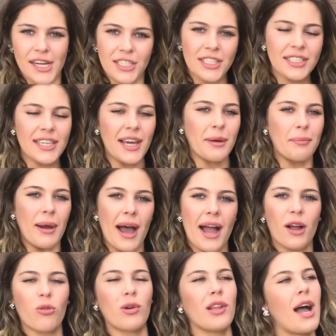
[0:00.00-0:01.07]
Just kick
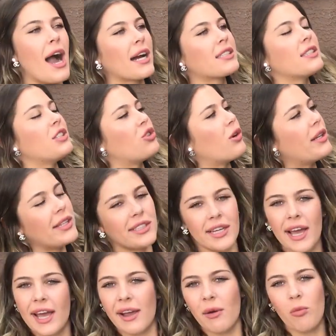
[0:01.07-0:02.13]
back, relax, enjoy the
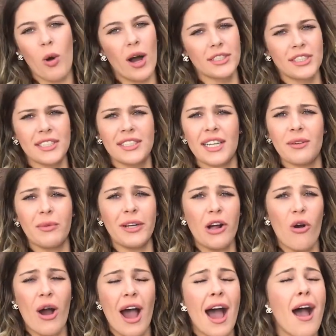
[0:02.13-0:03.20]
day. In Washington, we
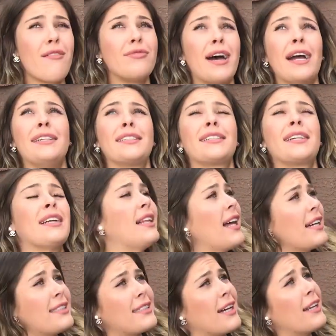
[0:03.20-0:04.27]
don't have nice
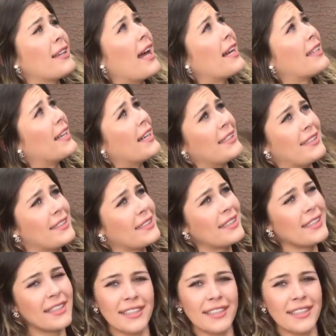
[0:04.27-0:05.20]
like sun like this.